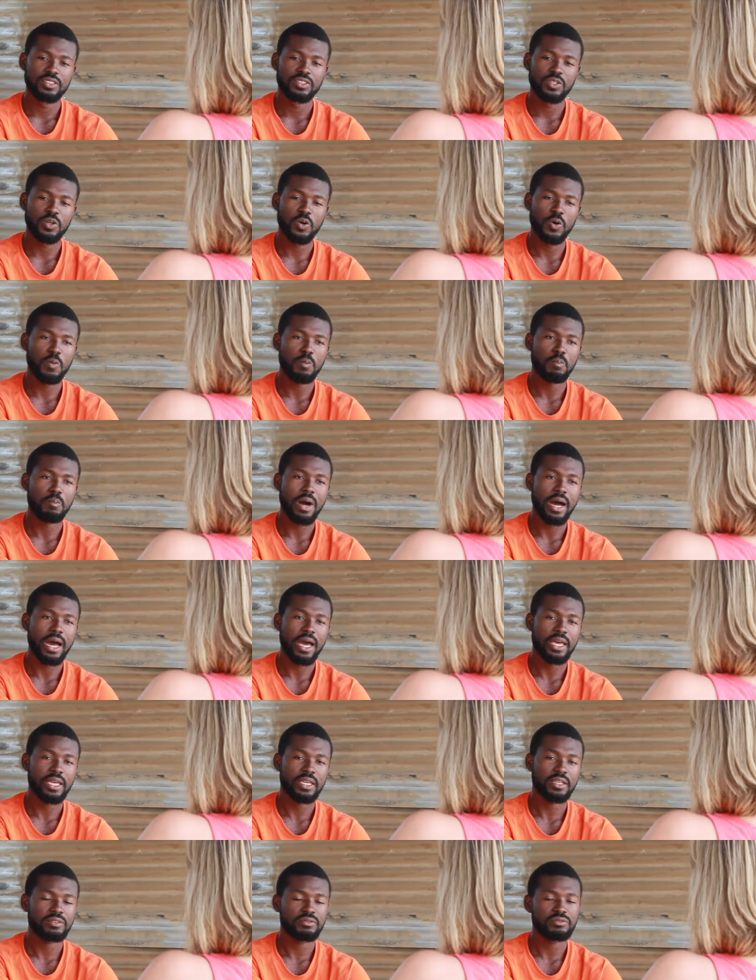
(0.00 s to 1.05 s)
So
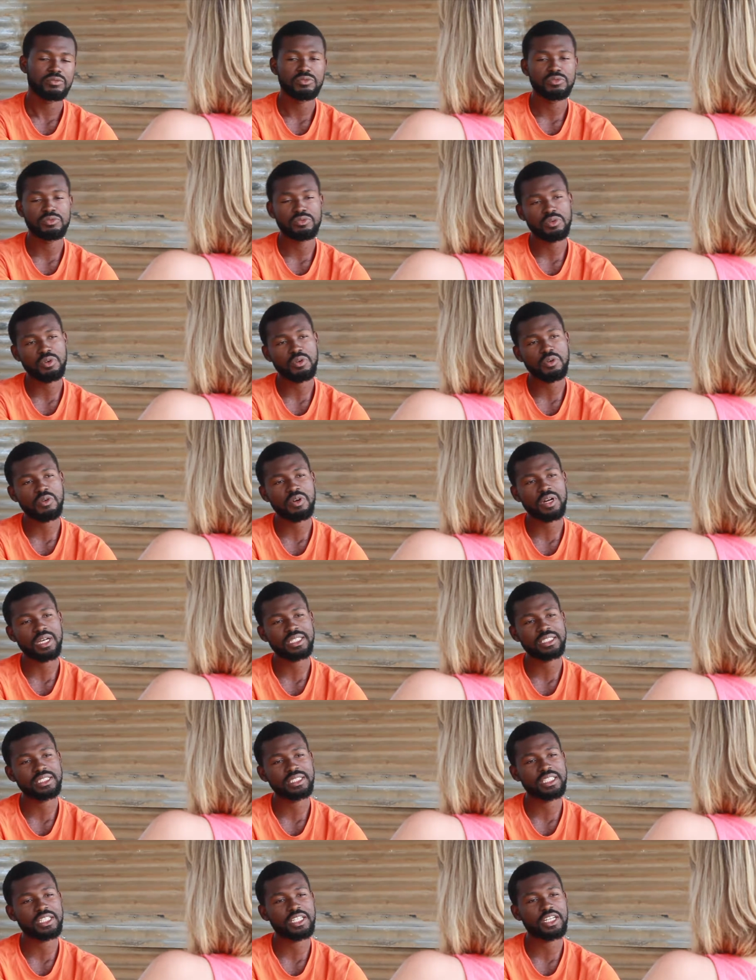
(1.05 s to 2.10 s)
my role
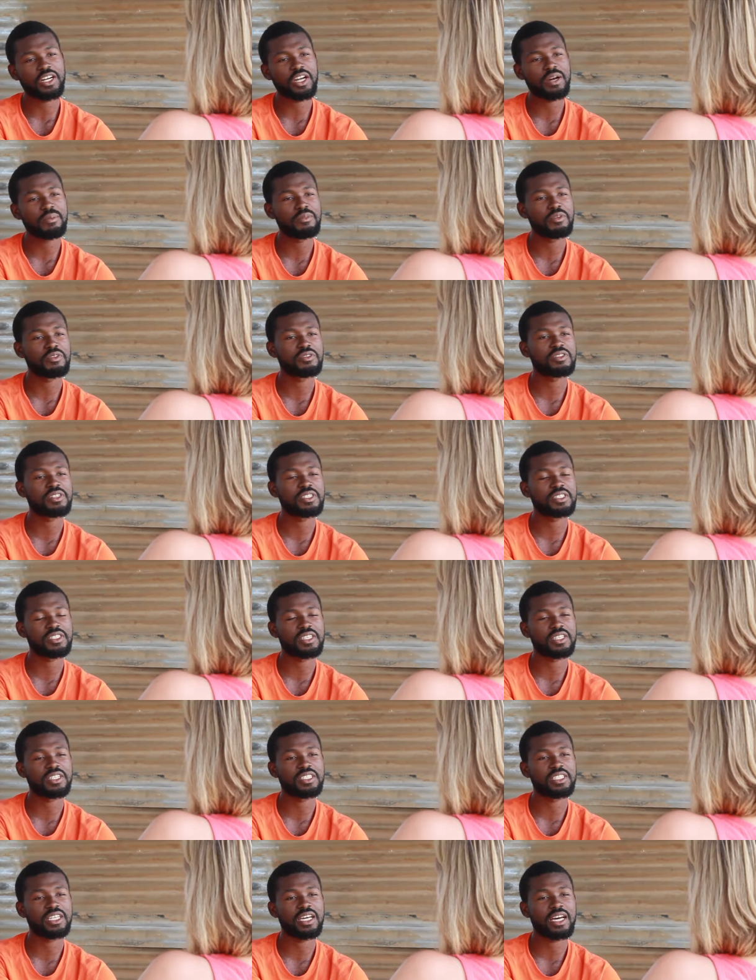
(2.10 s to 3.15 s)
at the Dagara Music
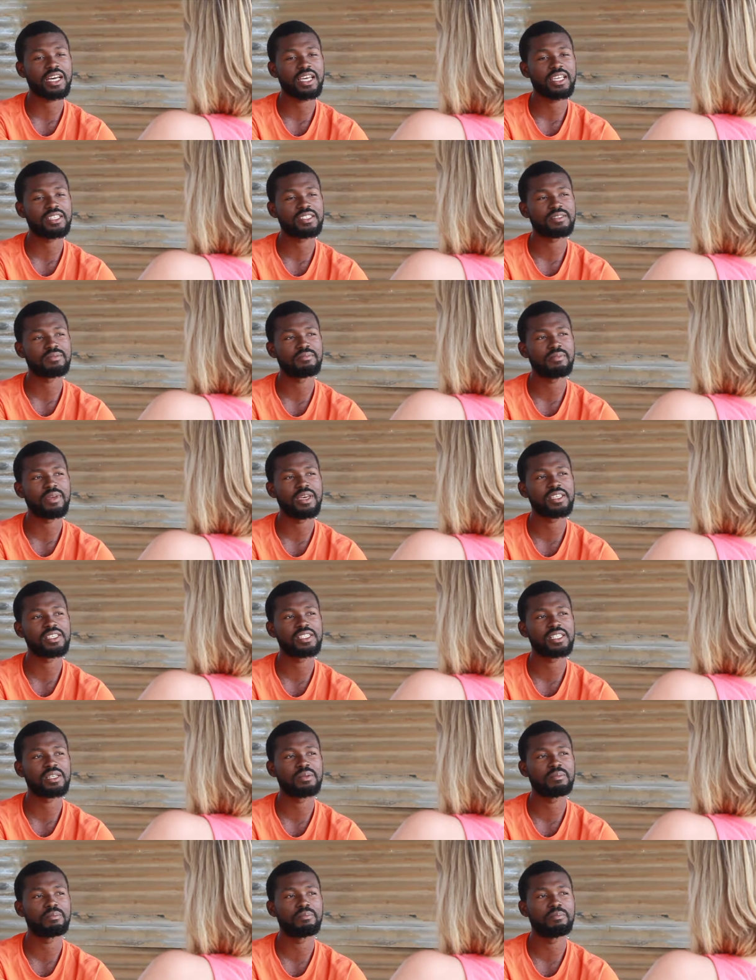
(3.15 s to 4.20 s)
Centre is
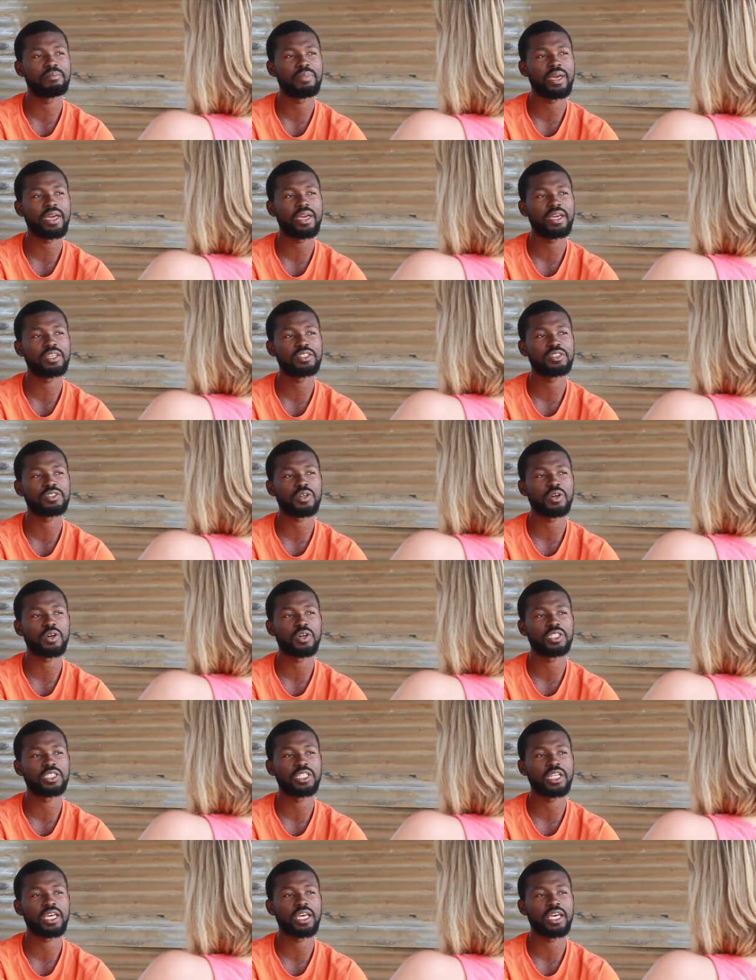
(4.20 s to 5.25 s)
mainly based
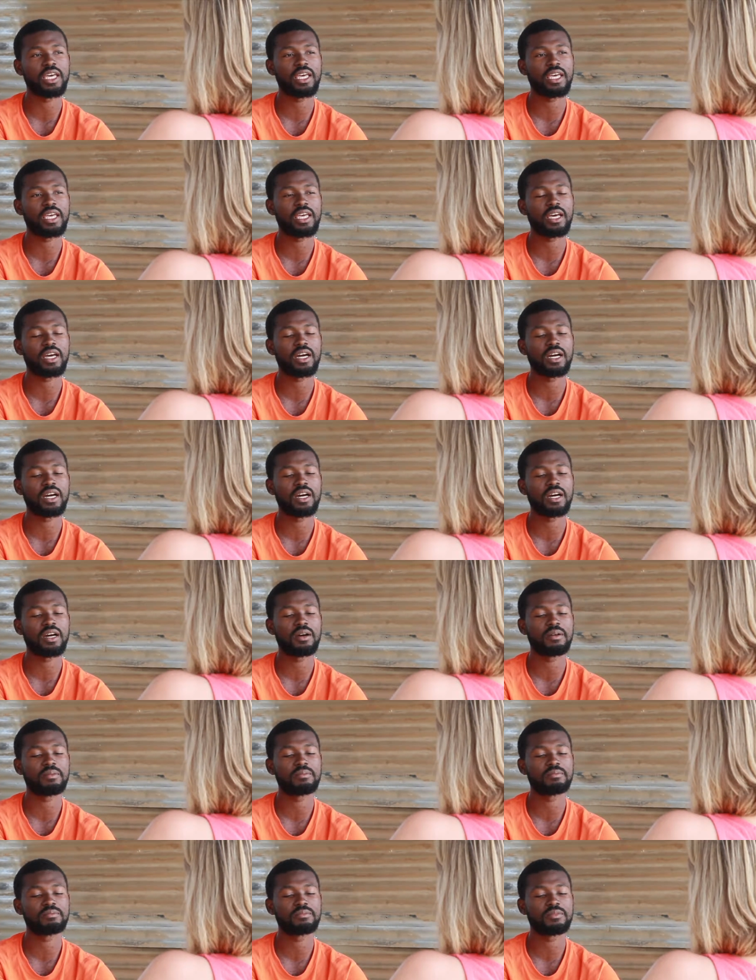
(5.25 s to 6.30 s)
on the
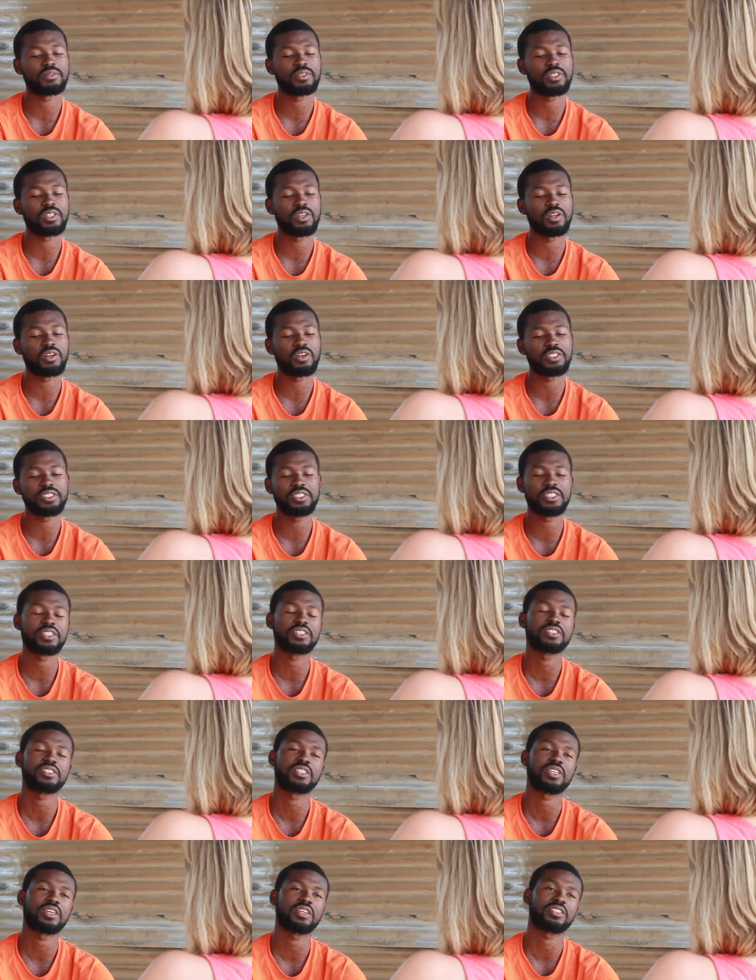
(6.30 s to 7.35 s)

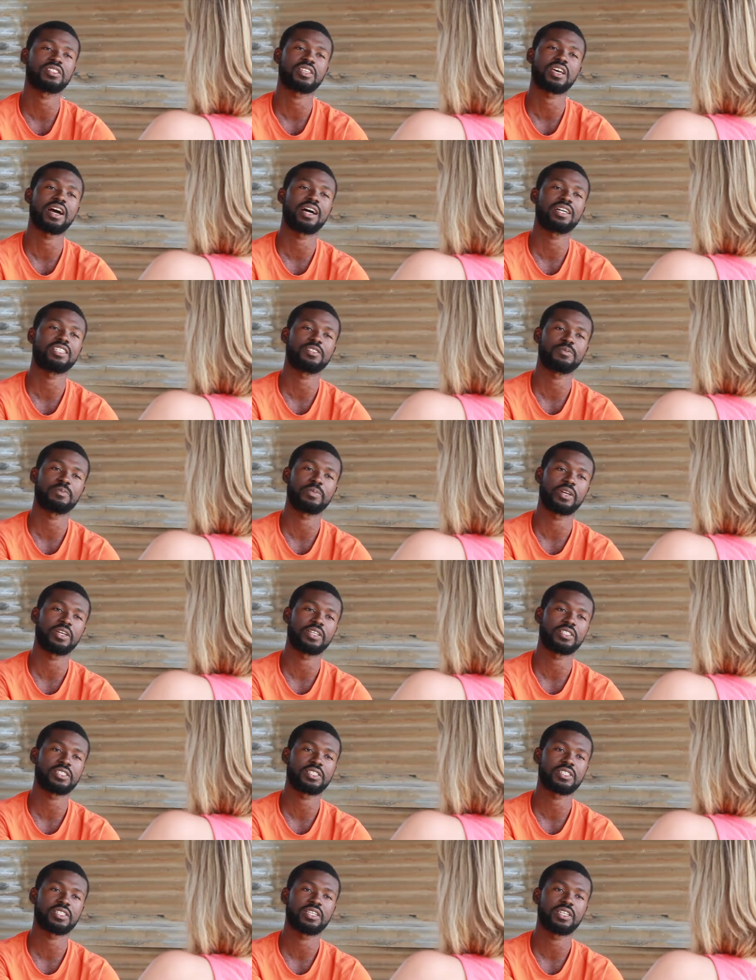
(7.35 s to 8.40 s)
logistics
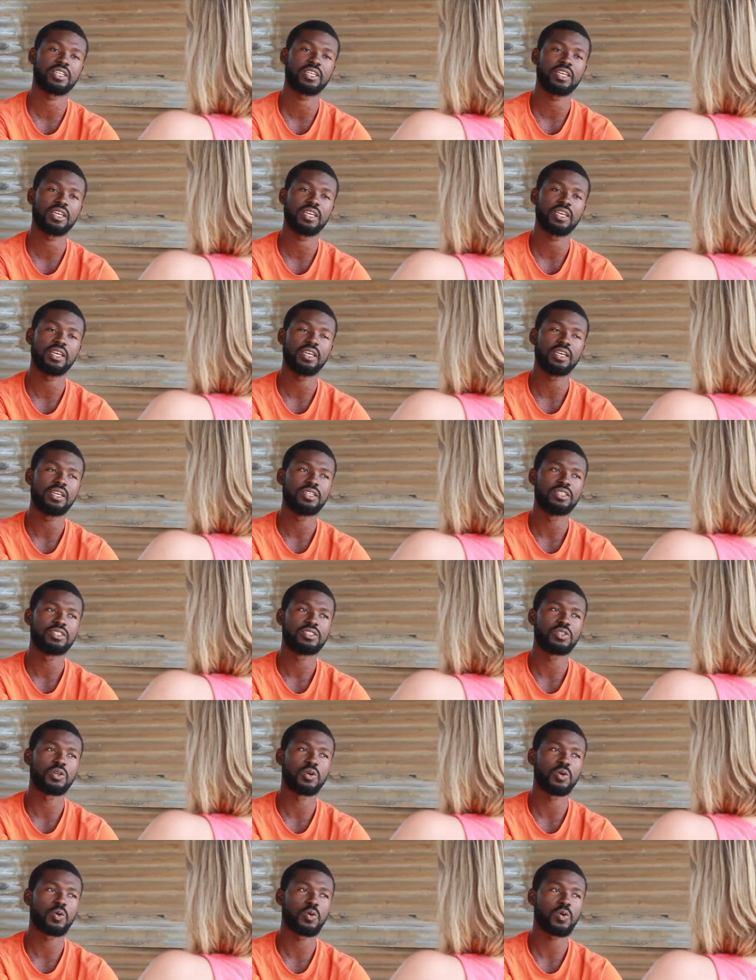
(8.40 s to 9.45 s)
aspect.
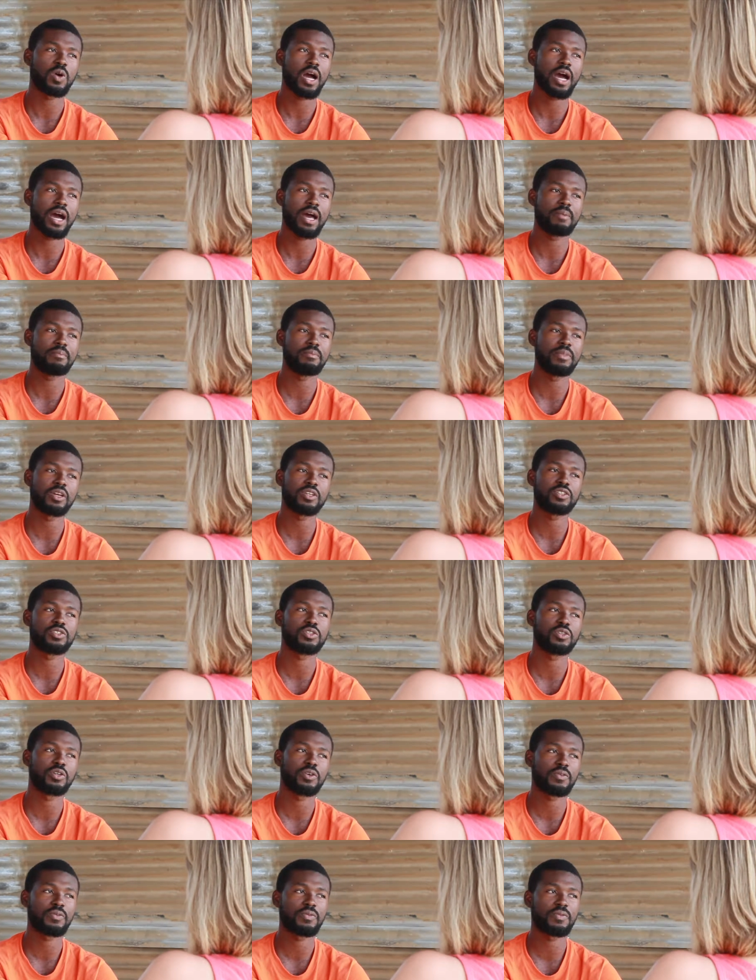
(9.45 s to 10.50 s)
So I make
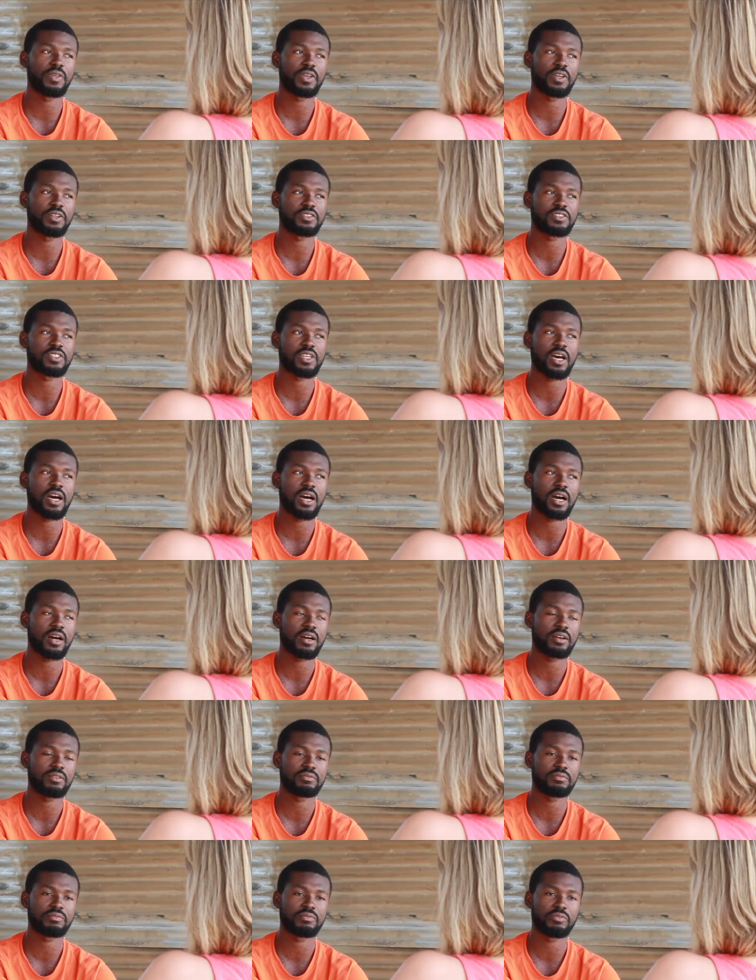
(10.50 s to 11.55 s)
sure things are